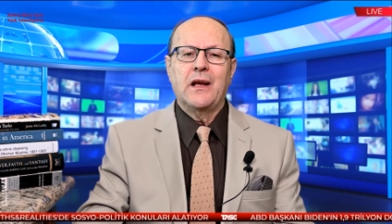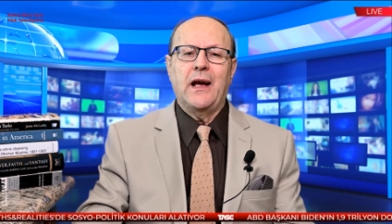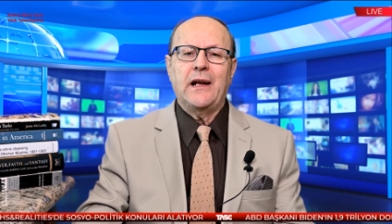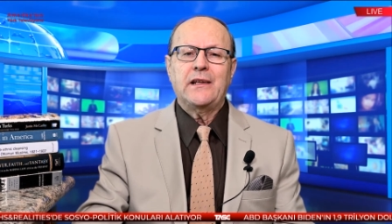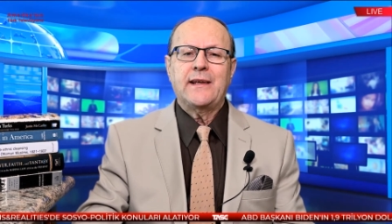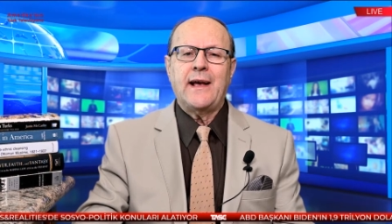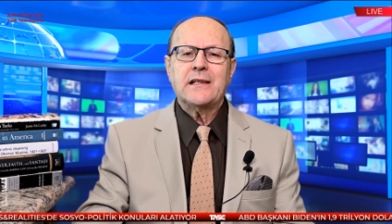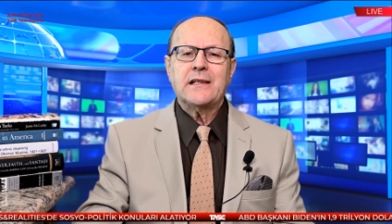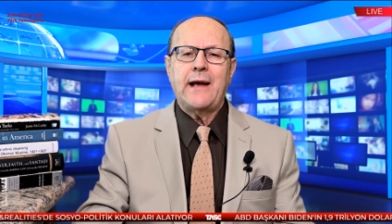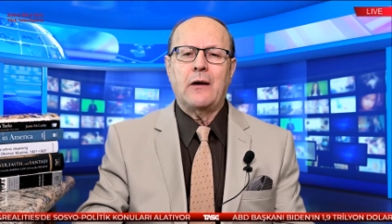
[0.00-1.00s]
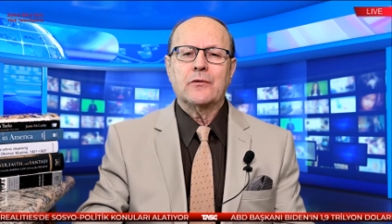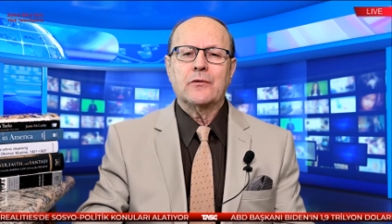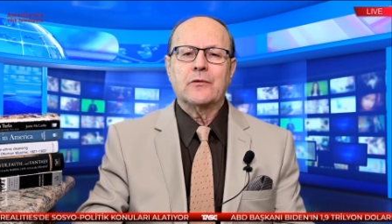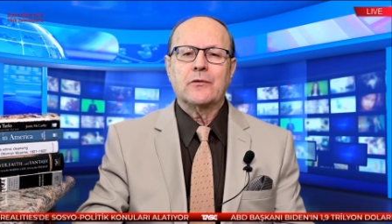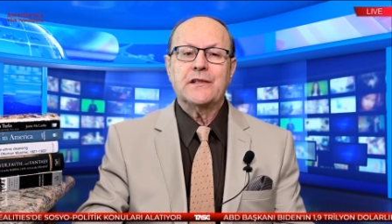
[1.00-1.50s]
and cast doubt
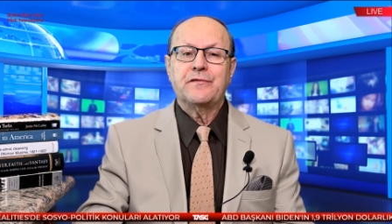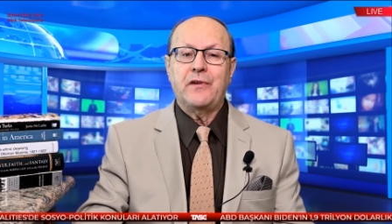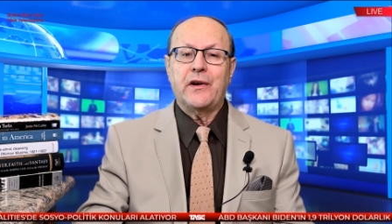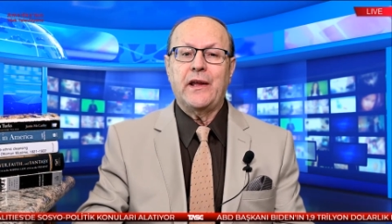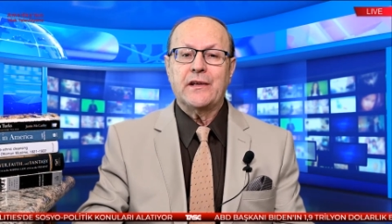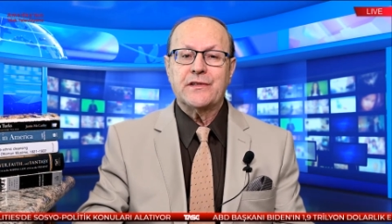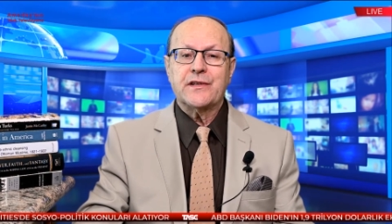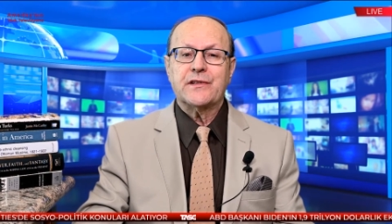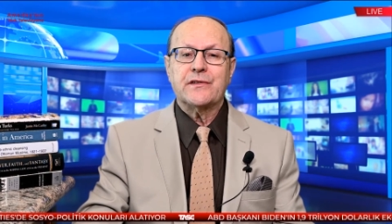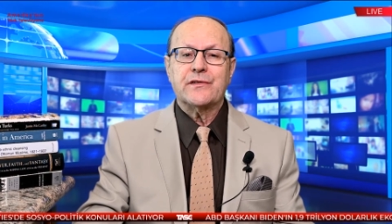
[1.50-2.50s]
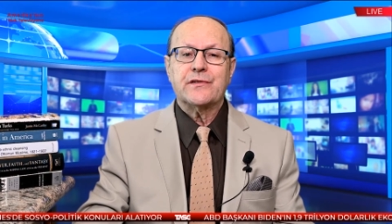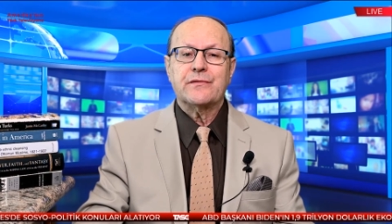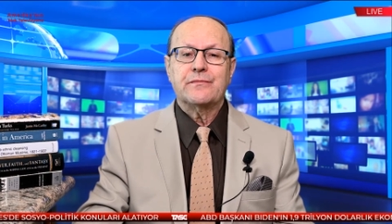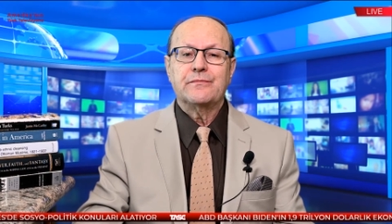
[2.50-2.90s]
on his very existence.